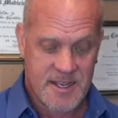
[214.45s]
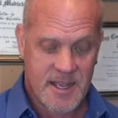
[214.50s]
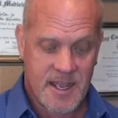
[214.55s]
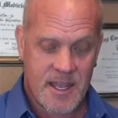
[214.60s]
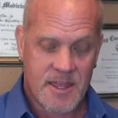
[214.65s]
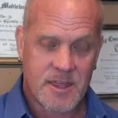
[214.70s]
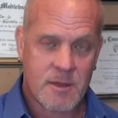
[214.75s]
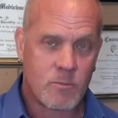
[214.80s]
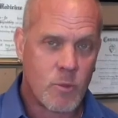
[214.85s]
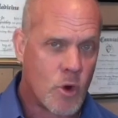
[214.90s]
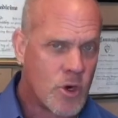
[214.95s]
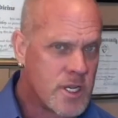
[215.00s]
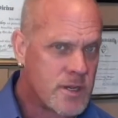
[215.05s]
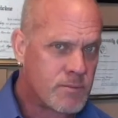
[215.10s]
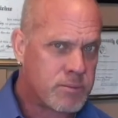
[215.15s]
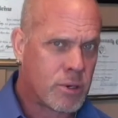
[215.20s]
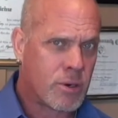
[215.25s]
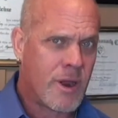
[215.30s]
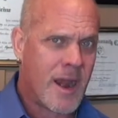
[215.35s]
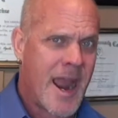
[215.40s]
The more you
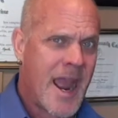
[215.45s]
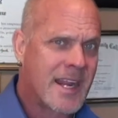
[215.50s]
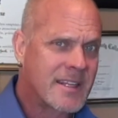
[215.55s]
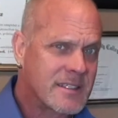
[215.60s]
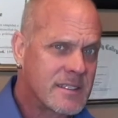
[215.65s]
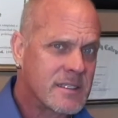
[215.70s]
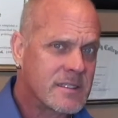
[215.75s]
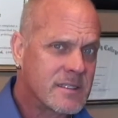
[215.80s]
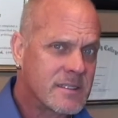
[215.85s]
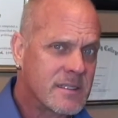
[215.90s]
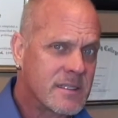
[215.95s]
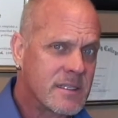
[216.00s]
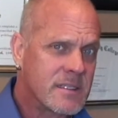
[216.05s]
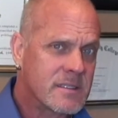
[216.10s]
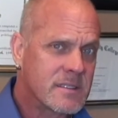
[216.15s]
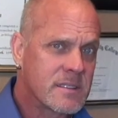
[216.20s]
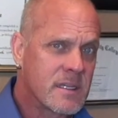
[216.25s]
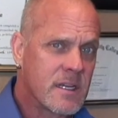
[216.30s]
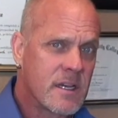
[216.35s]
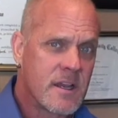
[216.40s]
practice
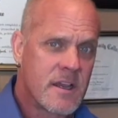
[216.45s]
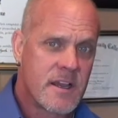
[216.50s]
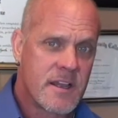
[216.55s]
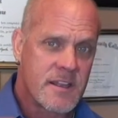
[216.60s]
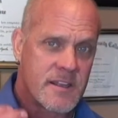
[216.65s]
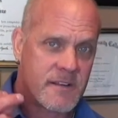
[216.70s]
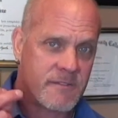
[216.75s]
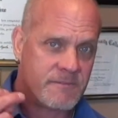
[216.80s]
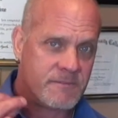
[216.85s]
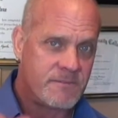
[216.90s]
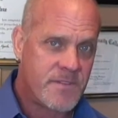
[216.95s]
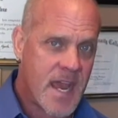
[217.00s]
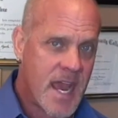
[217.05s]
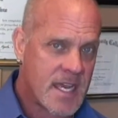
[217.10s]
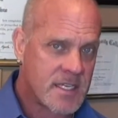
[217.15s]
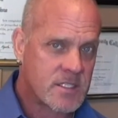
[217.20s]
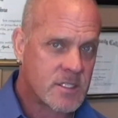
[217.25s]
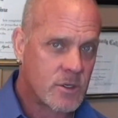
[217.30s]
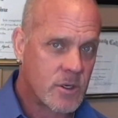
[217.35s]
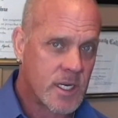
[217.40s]
this, the
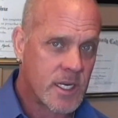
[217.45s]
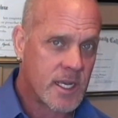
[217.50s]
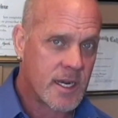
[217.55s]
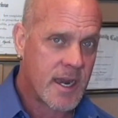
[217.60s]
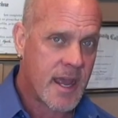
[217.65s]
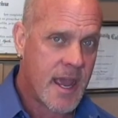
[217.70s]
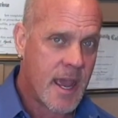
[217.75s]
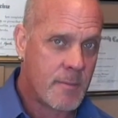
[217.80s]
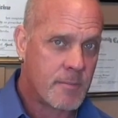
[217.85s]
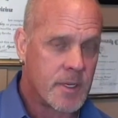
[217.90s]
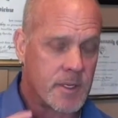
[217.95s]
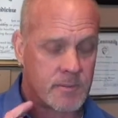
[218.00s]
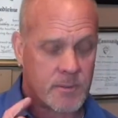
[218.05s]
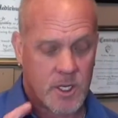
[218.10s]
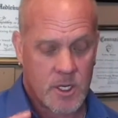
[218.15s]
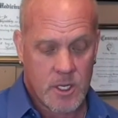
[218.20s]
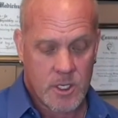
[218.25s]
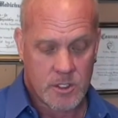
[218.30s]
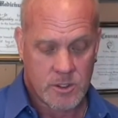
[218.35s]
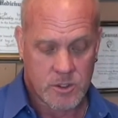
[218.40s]
faster it can happen.
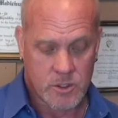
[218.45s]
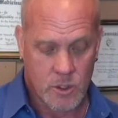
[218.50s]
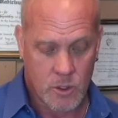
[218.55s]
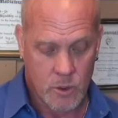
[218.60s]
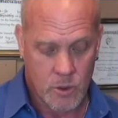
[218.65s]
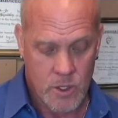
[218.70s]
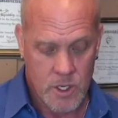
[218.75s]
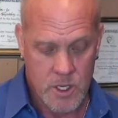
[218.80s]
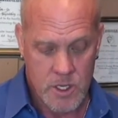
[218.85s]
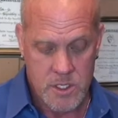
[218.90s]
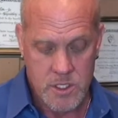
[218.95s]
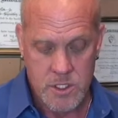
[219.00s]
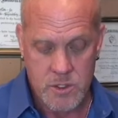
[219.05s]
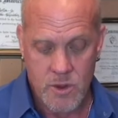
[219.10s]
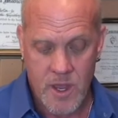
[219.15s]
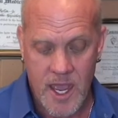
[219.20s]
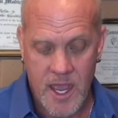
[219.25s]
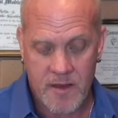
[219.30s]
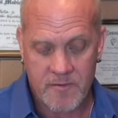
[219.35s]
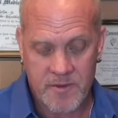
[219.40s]
So you
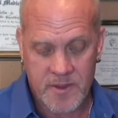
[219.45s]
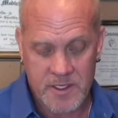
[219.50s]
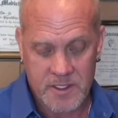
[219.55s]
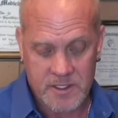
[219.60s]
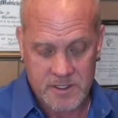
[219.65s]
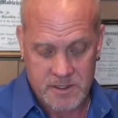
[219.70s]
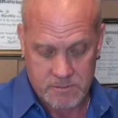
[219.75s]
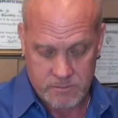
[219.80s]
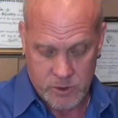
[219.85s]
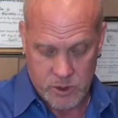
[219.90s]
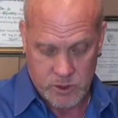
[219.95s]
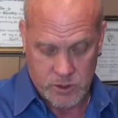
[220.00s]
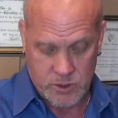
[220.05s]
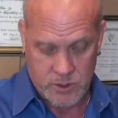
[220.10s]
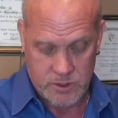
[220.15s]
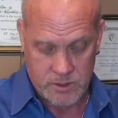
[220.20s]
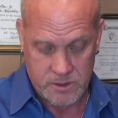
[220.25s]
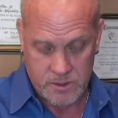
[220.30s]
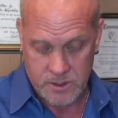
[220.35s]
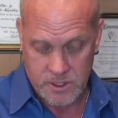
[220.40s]
have this
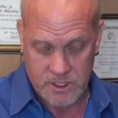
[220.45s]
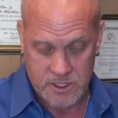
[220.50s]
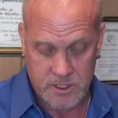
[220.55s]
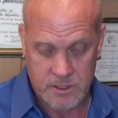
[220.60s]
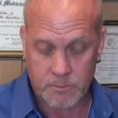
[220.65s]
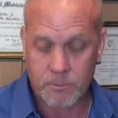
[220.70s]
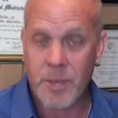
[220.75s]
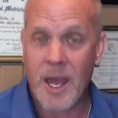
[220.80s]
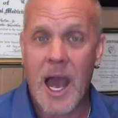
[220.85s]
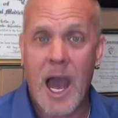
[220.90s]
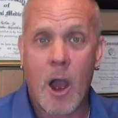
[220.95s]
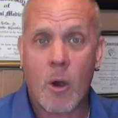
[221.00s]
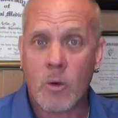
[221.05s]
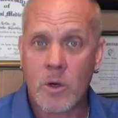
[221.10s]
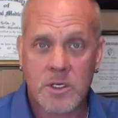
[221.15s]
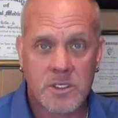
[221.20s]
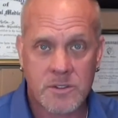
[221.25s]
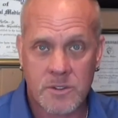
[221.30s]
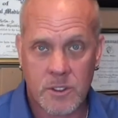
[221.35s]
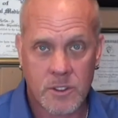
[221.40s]
power
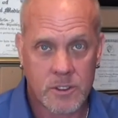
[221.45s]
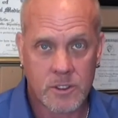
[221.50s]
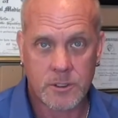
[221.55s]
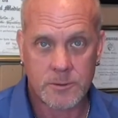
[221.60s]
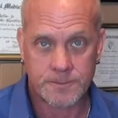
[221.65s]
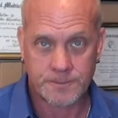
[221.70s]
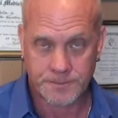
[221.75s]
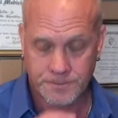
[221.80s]
circle,